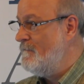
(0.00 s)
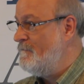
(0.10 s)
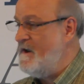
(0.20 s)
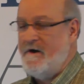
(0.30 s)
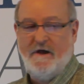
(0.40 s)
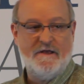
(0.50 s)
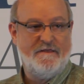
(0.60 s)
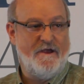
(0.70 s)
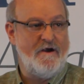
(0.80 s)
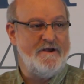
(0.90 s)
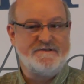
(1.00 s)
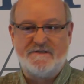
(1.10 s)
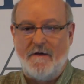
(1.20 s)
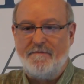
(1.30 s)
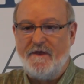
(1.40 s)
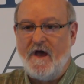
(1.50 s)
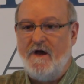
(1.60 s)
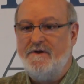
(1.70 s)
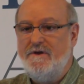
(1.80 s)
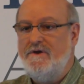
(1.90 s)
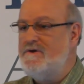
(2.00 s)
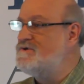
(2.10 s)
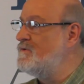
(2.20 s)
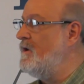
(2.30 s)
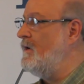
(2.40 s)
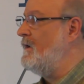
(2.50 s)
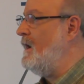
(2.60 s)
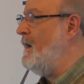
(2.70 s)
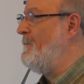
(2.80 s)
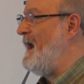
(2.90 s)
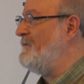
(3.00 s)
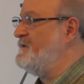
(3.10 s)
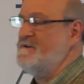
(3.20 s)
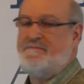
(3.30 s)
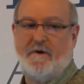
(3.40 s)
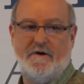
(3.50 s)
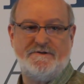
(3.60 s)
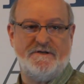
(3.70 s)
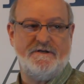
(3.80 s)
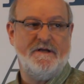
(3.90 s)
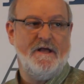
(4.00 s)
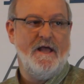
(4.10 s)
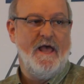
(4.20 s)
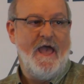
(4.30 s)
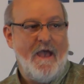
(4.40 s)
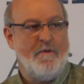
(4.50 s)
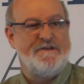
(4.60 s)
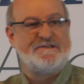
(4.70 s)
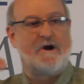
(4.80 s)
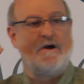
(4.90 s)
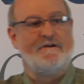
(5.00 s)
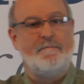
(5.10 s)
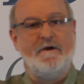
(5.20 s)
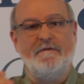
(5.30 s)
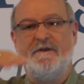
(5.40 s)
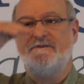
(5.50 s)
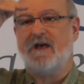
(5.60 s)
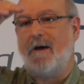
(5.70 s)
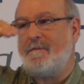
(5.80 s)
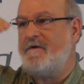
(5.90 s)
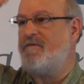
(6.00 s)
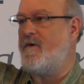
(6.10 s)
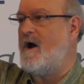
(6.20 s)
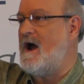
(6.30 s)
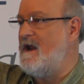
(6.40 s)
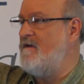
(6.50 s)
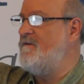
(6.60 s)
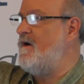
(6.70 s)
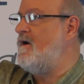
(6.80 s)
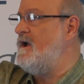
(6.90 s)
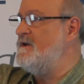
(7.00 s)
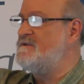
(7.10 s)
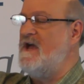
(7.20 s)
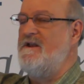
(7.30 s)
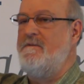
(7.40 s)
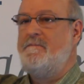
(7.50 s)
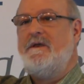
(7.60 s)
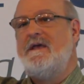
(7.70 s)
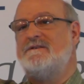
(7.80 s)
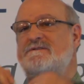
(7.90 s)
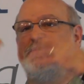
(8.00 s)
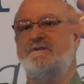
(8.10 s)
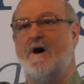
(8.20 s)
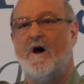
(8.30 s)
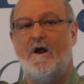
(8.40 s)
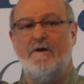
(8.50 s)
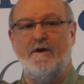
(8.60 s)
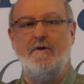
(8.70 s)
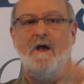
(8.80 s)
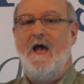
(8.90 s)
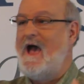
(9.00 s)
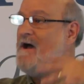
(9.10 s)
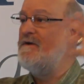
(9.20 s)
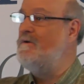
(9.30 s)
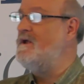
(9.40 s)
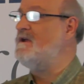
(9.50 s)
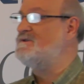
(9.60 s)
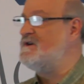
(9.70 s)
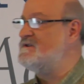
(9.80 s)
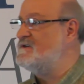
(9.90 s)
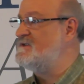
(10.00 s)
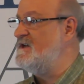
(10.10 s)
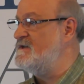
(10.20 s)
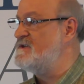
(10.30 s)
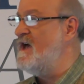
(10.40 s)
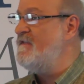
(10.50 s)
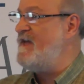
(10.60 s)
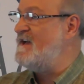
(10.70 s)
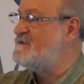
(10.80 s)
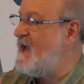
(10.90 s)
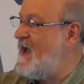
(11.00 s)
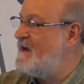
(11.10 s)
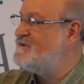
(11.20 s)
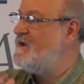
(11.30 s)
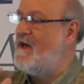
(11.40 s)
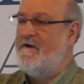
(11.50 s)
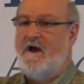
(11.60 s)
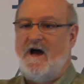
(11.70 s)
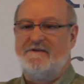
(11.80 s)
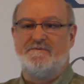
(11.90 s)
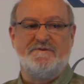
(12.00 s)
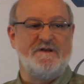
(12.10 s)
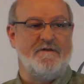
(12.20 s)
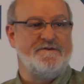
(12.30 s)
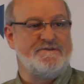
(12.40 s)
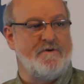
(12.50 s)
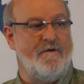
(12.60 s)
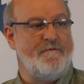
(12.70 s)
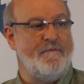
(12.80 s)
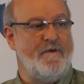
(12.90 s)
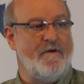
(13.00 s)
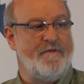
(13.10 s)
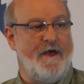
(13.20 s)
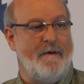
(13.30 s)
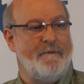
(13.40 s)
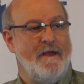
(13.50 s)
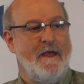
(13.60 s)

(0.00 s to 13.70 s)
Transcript: There, there is something unusual about this person and we start to build these up in a variety of areas, and it begins to dawn on you how unique Jesus is. That's actually how the Gospels tell the story from the earth up.